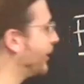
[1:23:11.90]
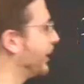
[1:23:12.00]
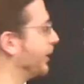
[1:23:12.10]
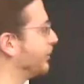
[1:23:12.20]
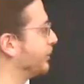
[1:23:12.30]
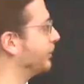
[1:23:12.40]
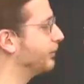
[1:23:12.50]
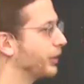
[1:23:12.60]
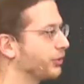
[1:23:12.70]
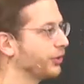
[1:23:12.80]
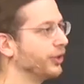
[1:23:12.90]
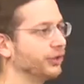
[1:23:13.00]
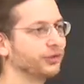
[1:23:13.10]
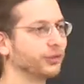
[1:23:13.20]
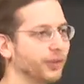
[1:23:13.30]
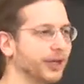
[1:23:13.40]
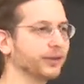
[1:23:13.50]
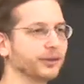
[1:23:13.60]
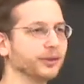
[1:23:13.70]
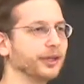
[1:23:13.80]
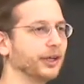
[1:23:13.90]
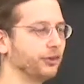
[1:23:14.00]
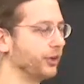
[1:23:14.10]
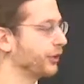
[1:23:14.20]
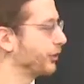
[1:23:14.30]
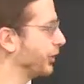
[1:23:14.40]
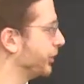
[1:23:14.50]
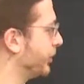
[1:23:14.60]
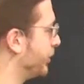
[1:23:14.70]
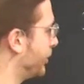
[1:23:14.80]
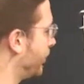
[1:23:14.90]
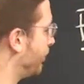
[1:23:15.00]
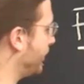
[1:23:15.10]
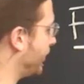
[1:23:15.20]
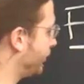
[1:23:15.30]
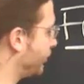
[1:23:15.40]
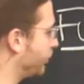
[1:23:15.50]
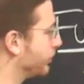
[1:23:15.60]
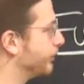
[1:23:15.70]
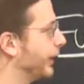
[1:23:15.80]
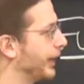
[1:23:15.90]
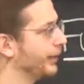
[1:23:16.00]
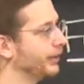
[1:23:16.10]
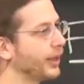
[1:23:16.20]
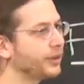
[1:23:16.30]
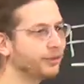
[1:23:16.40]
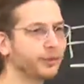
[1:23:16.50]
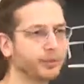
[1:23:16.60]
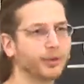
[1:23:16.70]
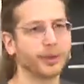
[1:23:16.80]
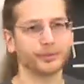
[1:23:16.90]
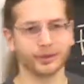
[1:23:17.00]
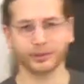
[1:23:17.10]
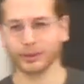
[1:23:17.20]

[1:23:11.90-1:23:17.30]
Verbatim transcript: uh, between functional and just a regular old data structure. It'd be nice to improve that. Lots of open problems here.